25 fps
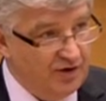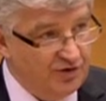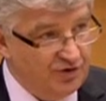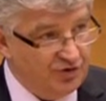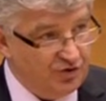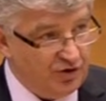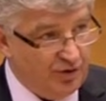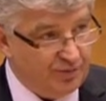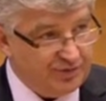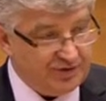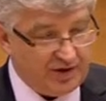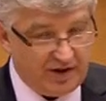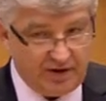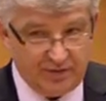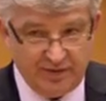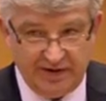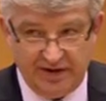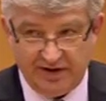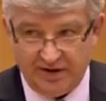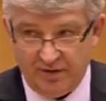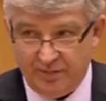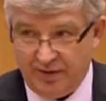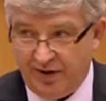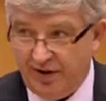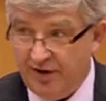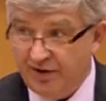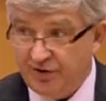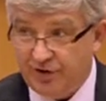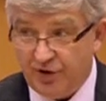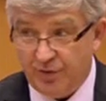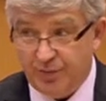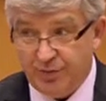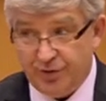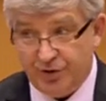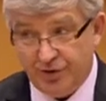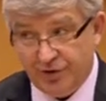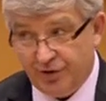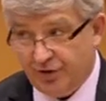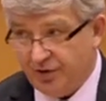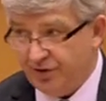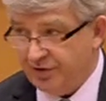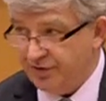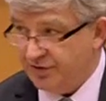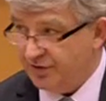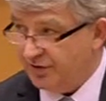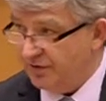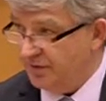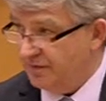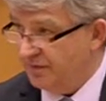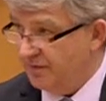Jobs are created by
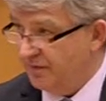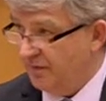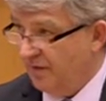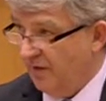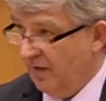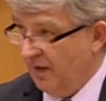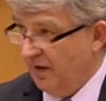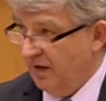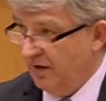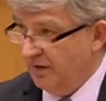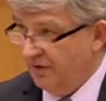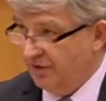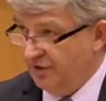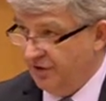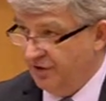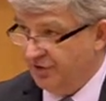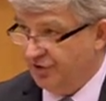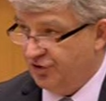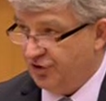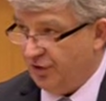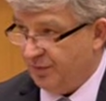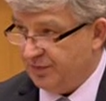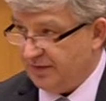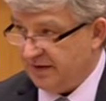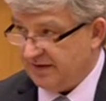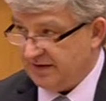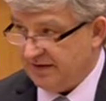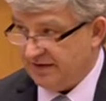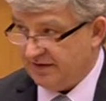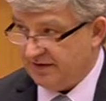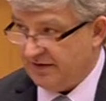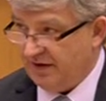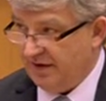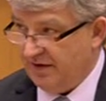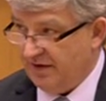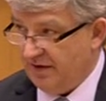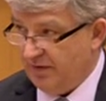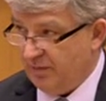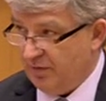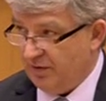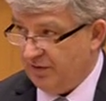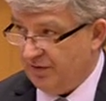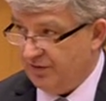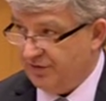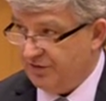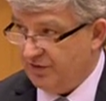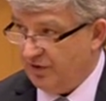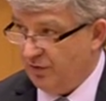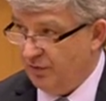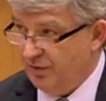entrepreneurs. These jobs are sustainable,
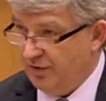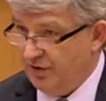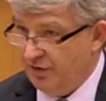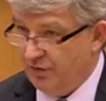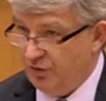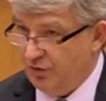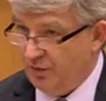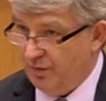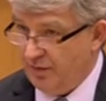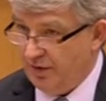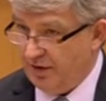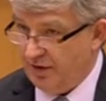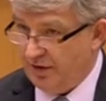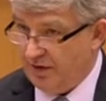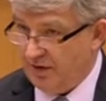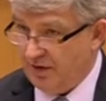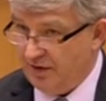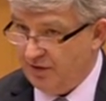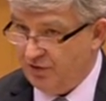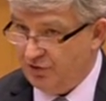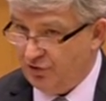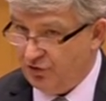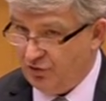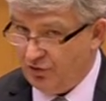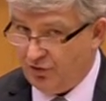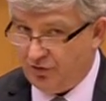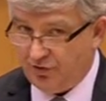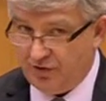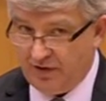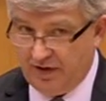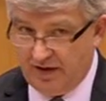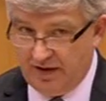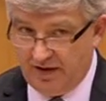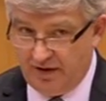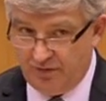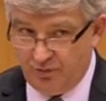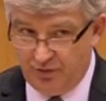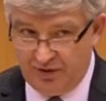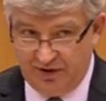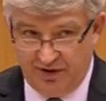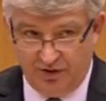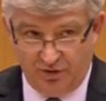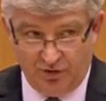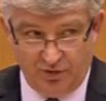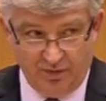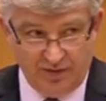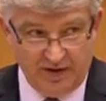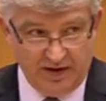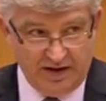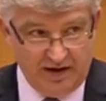so we need to make sure and we need
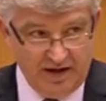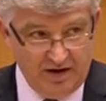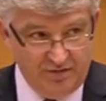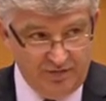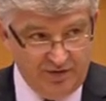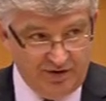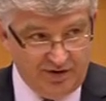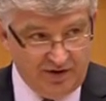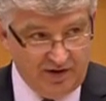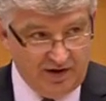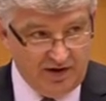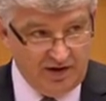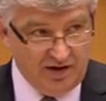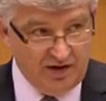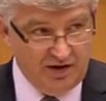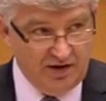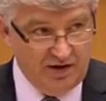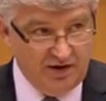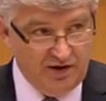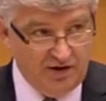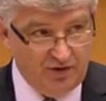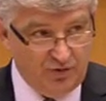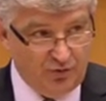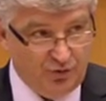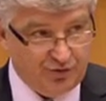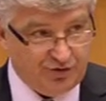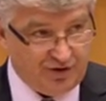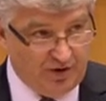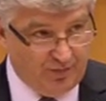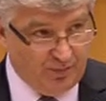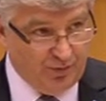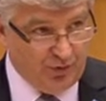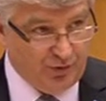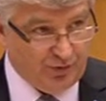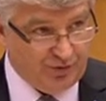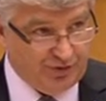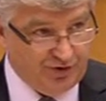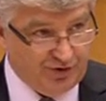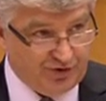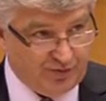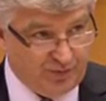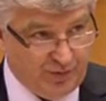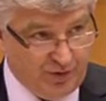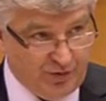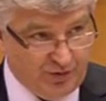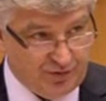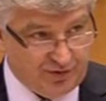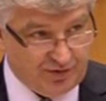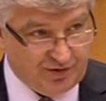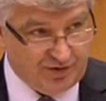to make everything to support this
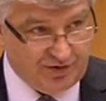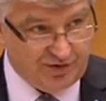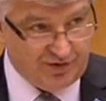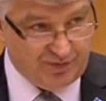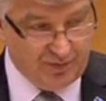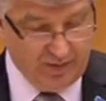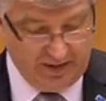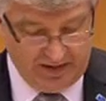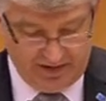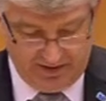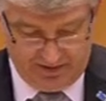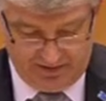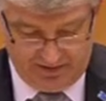process by